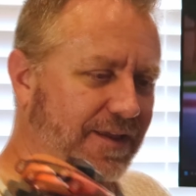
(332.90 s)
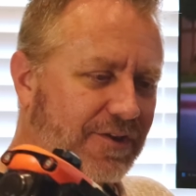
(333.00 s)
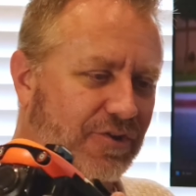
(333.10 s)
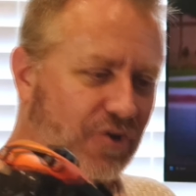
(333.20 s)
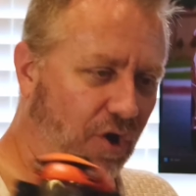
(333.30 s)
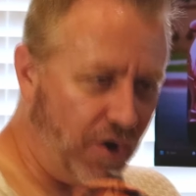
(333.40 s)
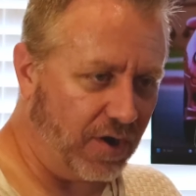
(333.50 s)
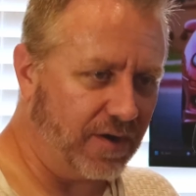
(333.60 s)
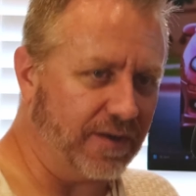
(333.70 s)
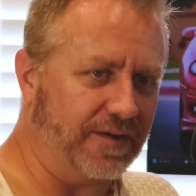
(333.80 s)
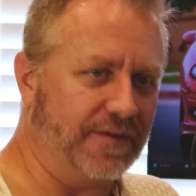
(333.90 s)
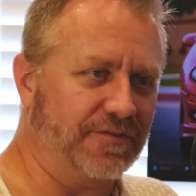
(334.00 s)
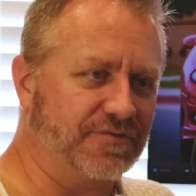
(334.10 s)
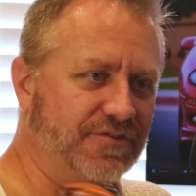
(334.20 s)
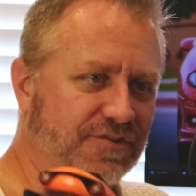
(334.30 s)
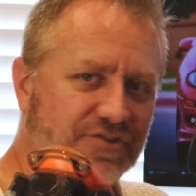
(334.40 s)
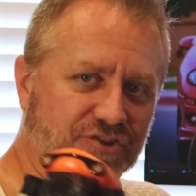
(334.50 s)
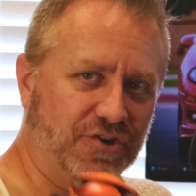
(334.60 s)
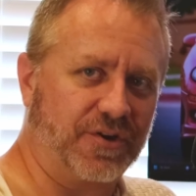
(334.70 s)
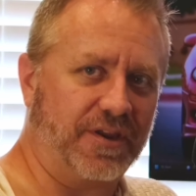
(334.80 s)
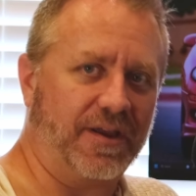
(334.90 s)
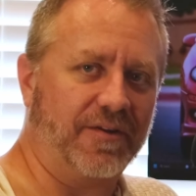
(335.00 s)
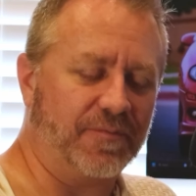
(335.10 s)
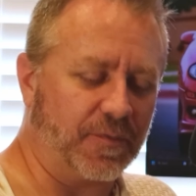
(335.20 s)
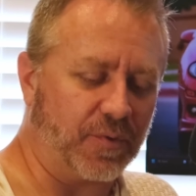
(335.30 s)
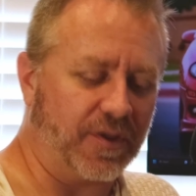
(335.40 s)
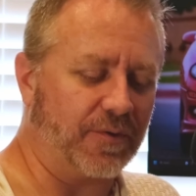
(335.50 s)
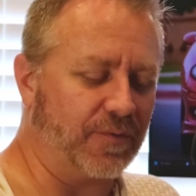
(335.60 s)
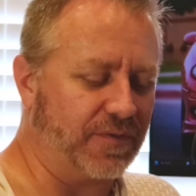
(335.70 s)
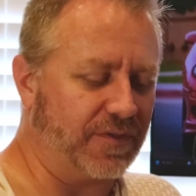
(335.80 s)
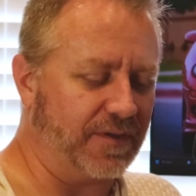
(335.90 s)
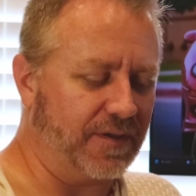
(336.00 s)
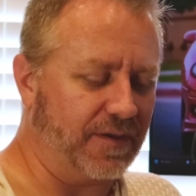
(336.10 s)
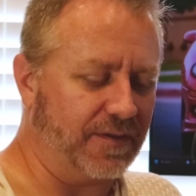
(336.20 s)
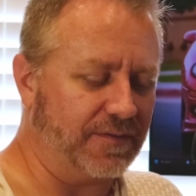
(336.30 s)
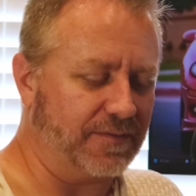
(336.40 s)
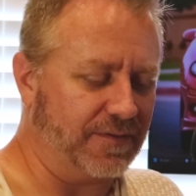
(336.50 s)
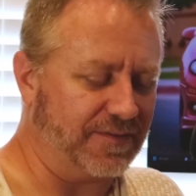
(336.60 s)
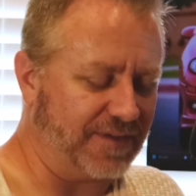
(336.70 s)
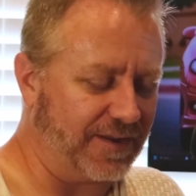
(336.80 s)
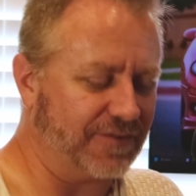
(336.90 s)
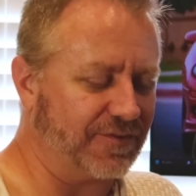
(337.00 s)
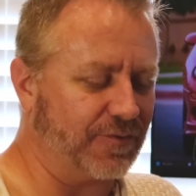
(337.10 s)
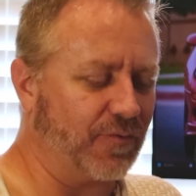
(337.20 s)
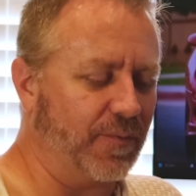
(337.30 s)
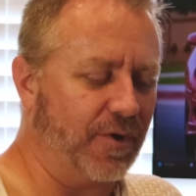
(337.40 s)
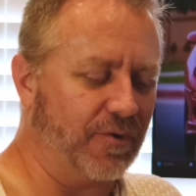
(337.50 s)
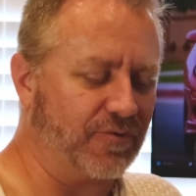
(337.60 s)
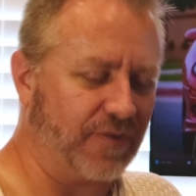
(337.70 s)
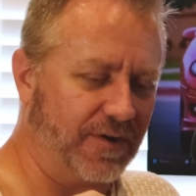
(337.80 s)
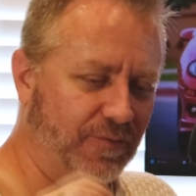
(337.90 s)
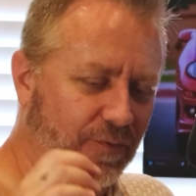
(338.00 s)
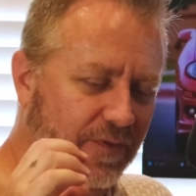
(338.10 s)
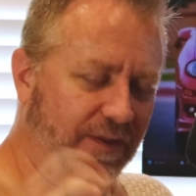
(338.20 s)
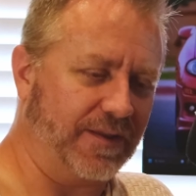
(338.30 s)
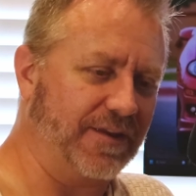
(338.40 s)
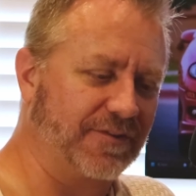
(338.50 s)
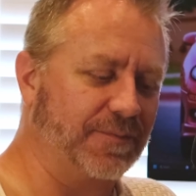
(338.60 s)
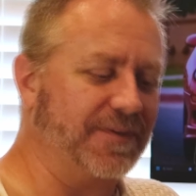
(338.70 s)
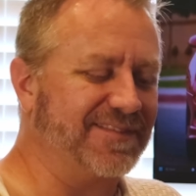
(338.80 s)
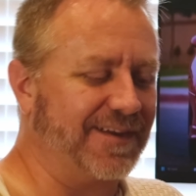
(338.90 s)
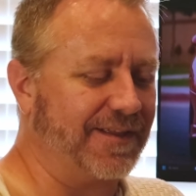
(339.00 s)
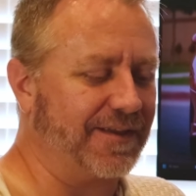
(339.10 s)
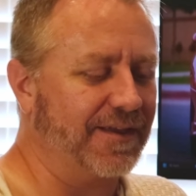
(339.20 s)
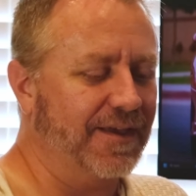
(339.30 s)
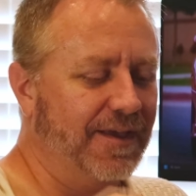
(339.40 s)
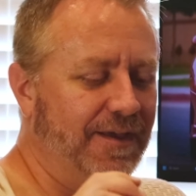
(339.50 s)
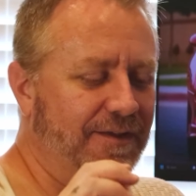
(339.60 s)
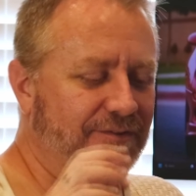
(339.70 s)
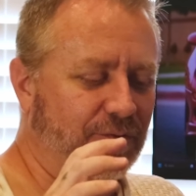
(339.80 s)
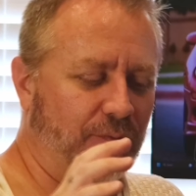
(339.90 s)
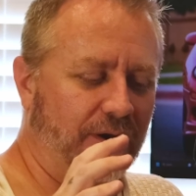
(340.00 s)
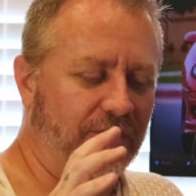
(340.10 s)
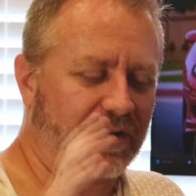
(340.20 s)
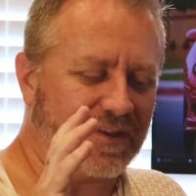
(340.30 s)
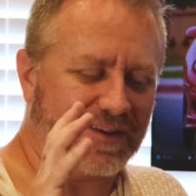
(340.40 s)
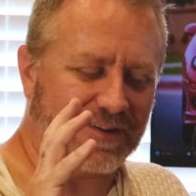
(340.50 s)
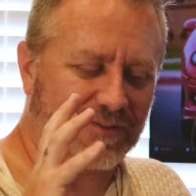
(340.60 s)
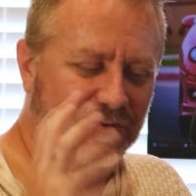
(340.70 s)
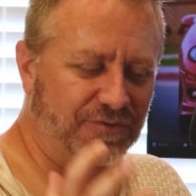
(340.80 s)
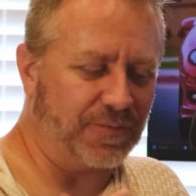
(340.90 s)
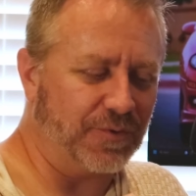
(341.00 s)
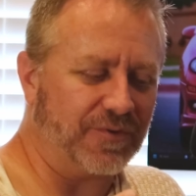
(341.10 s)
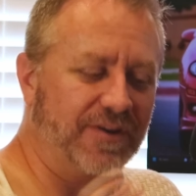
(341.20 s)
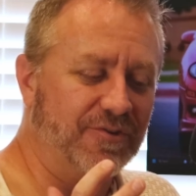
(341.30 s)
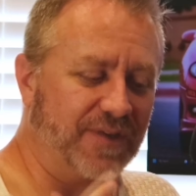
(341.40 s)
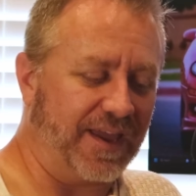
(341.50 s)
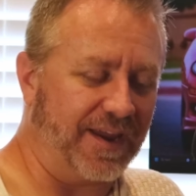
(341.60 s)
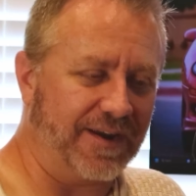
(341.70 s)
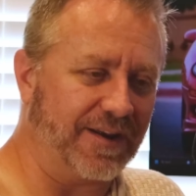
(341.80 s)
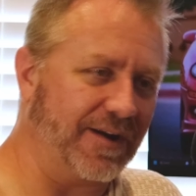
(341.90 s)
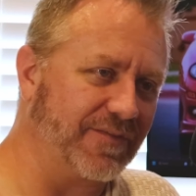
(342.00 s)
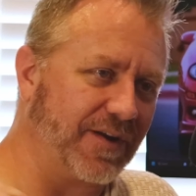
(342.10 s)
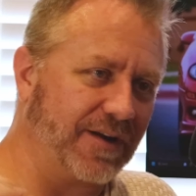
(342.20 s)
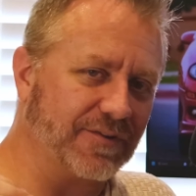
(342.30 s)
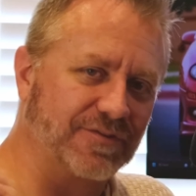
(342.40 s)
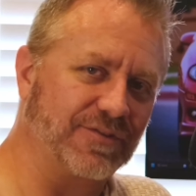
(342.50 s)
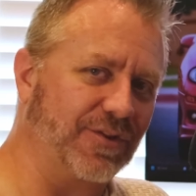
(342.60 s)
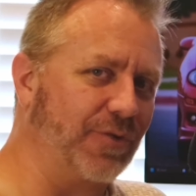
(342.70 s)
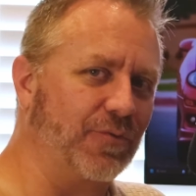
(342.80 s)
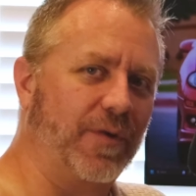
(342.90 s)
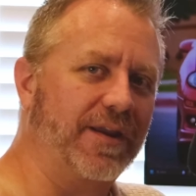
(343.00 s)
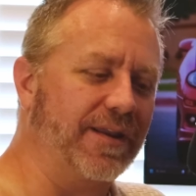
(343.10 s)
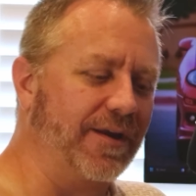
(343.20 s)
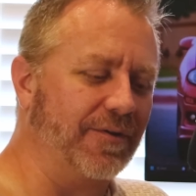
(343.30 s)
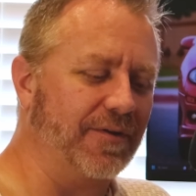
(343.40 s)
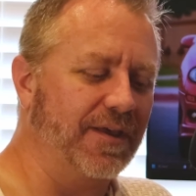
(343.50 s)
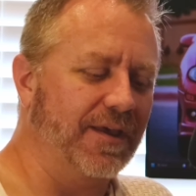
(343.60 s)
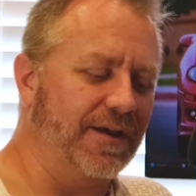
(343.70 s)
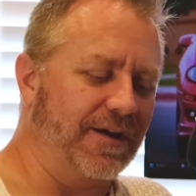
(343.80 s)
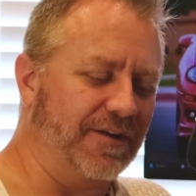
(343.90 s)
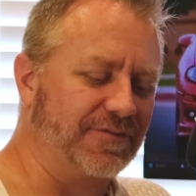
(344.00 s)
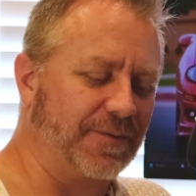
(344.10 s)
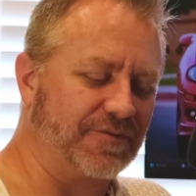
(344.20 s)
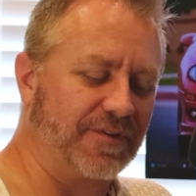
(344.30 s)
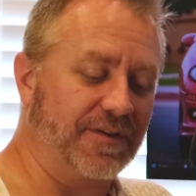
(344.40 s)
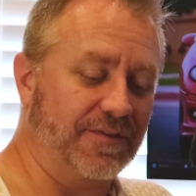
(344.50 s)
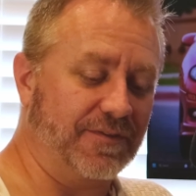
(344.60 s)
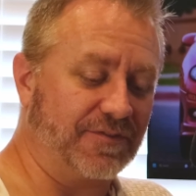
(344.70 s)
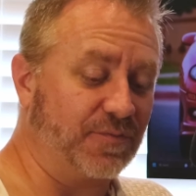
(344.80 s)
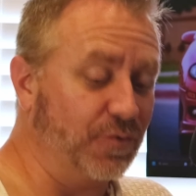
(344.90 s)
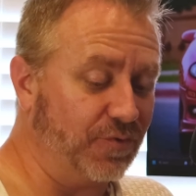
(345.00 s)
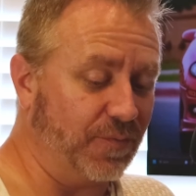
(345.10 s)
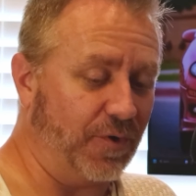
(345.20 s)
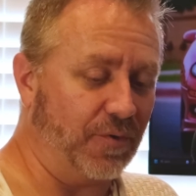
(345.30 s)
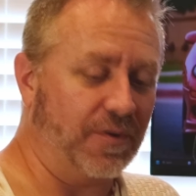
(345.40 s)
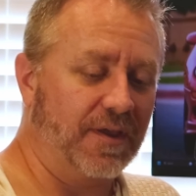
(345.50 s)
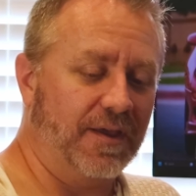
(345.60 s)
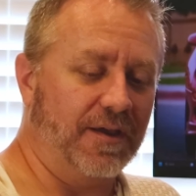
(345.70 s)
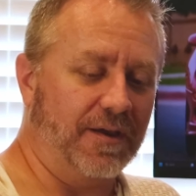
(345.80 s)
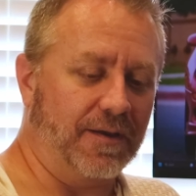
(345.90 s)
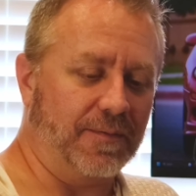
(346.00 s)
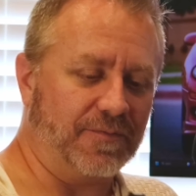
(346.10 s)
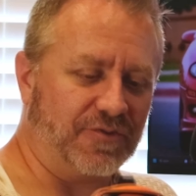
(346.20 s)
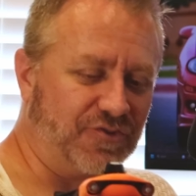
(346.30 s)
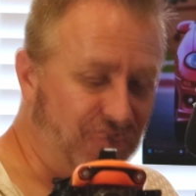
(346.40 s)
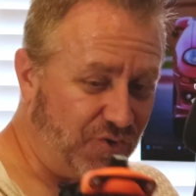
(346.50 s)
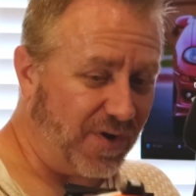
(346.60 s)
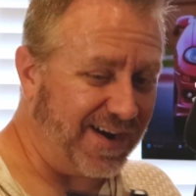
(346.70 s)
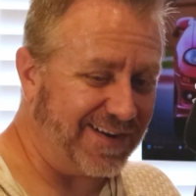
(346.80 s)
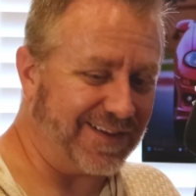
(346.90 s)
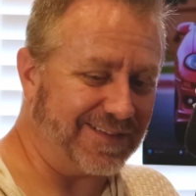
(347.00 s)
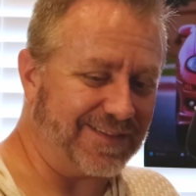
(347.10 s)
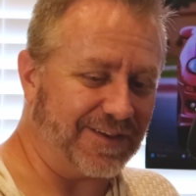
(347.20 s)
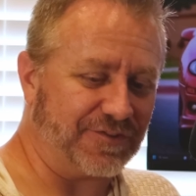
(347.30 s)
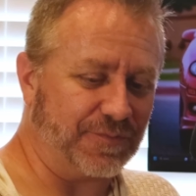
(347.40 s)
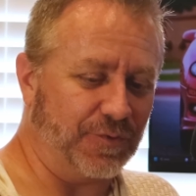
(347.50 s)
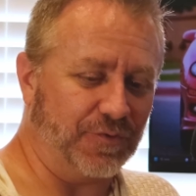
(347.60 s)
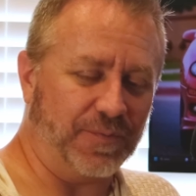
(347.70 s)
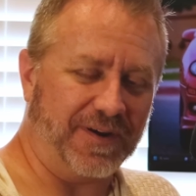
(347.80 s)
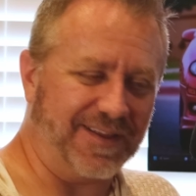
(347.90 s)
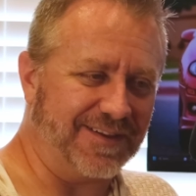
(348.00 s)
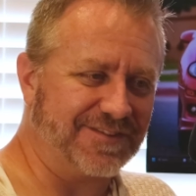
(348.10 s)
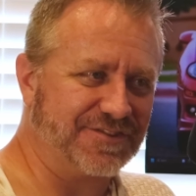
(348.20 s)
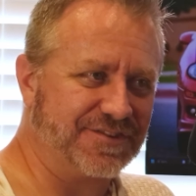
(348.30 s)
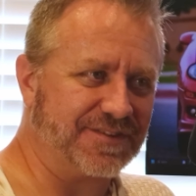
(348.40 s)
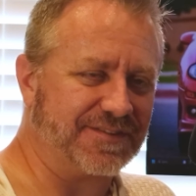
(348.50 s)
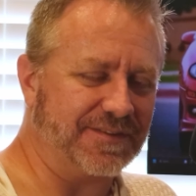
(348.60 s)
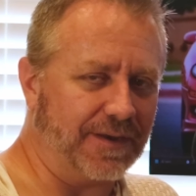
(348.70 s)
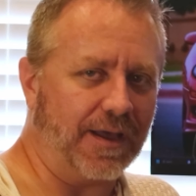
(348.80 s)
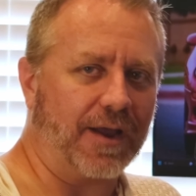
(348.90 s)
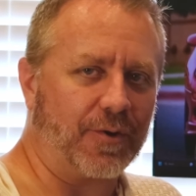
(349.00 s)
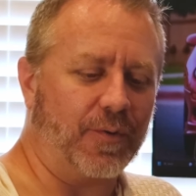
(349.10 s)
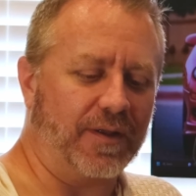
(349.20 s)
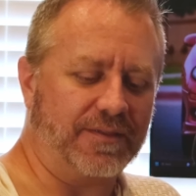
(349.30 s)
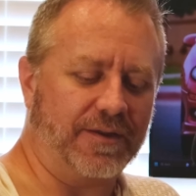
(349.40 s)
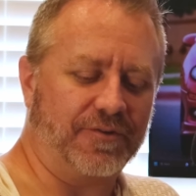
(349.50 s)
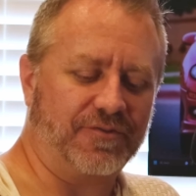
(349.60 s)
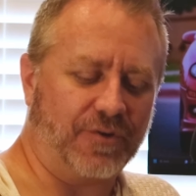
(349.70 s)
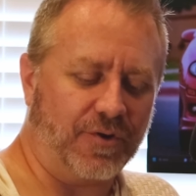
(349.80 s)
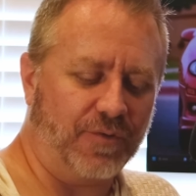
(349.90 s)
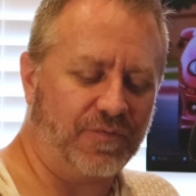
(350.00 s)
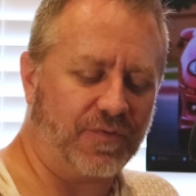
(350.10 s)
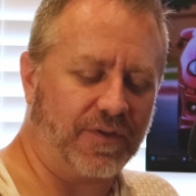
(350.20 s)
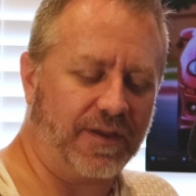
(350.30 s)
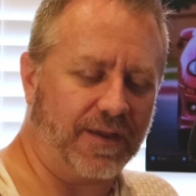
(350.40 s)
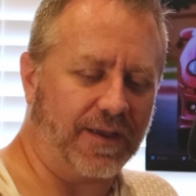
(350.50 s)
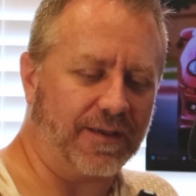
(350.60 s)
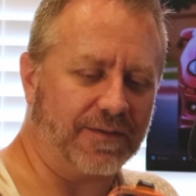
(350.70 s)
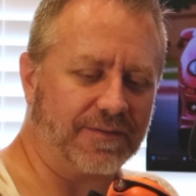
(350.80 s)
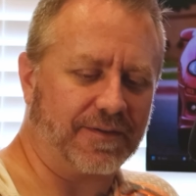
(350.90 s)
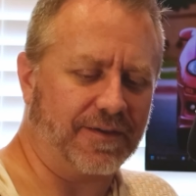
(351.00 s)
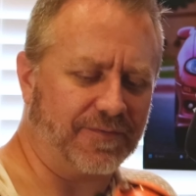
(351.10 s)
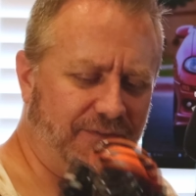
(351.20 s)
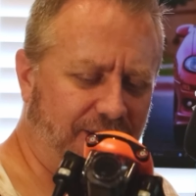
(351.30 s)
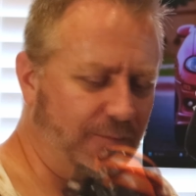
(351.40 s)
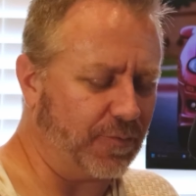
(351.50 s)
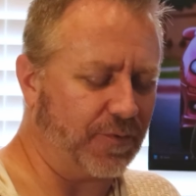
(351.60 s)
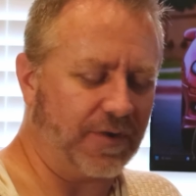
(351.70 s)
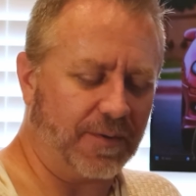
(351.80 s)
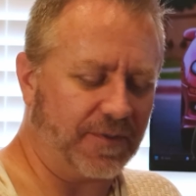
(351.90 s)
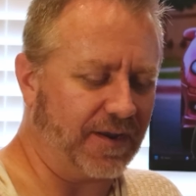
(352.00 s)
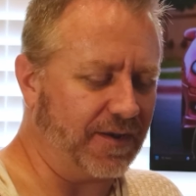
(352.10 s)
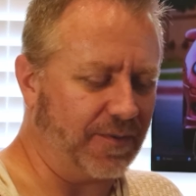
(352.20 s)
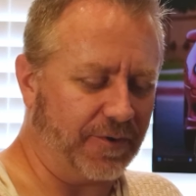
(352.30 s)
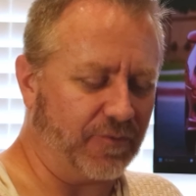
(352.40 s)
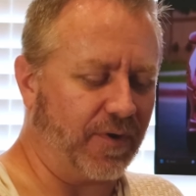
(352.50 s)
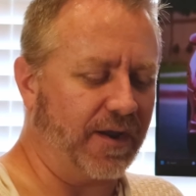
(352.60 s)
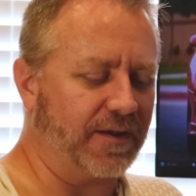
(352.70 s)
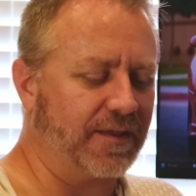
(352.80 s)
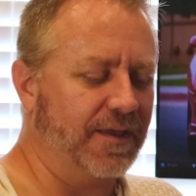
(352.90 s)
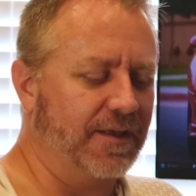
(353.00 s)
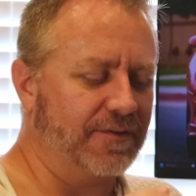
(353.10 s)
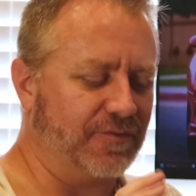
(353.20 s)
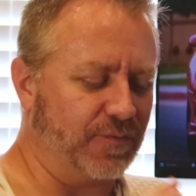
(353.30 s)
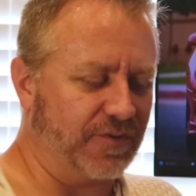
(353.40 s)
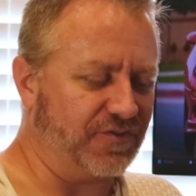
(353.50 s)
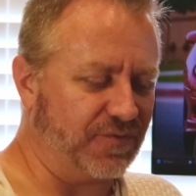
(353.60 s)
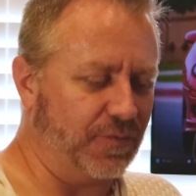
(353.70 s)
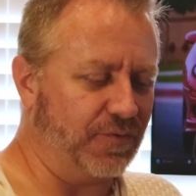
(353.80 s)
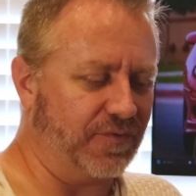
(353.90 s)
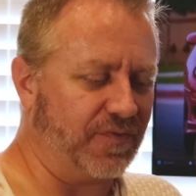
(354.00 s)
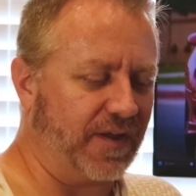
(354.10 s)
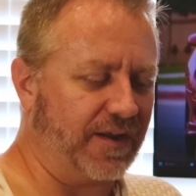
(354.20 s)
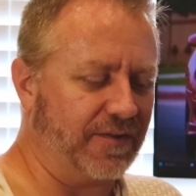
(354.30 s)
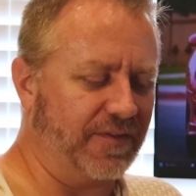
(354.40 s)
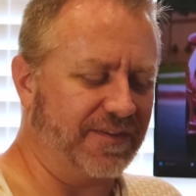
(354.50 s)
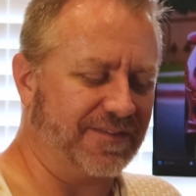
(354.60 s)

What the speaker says: yaw is just jerky. I've been playing with the settings in the remote, trying to run that EXP setting to where you can get a little smoother, and you can, and I've got it slowed way down, especially in the smooth mode, to try to get that smooth, but it's just not quite there. So hopefully, if they come up with an update, it'll be great to really smooth the flight on this.